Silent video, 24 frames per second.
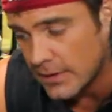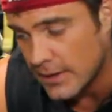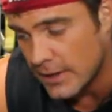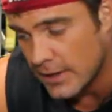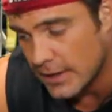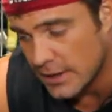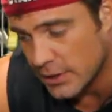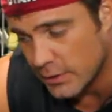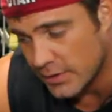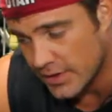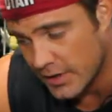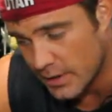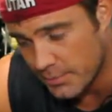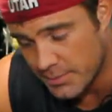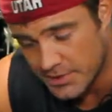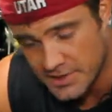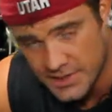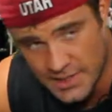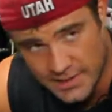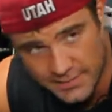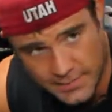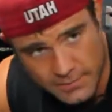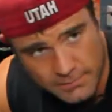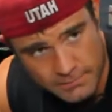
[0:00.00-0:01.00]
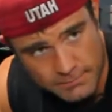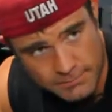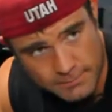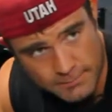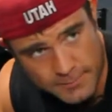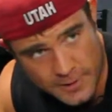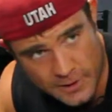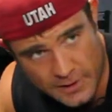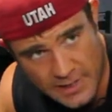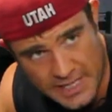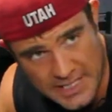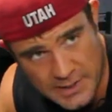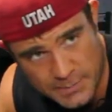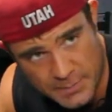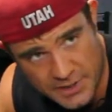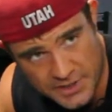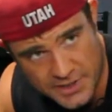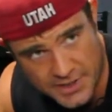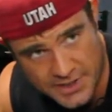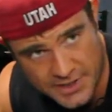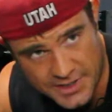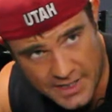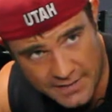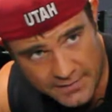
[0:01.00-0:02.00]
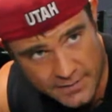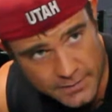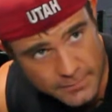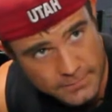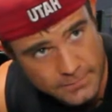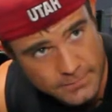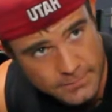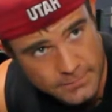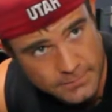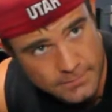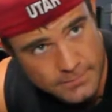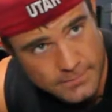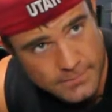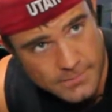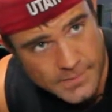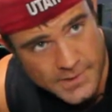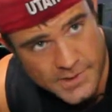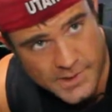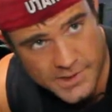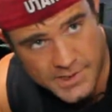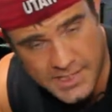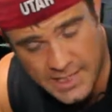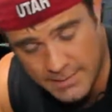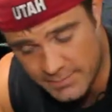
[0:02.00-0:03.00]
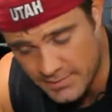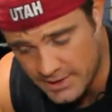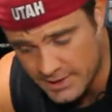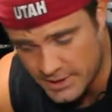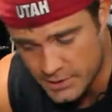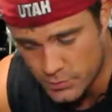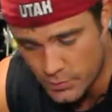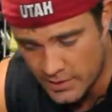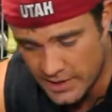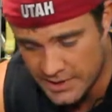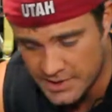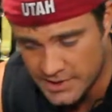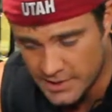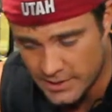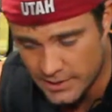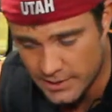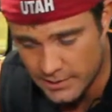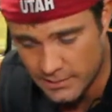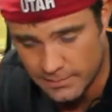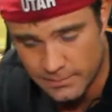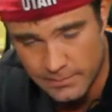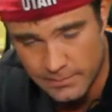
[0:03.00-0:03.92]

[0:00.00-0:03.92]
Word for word: you get up at 7, your last meal's at 7. It's the same thing as what I said here.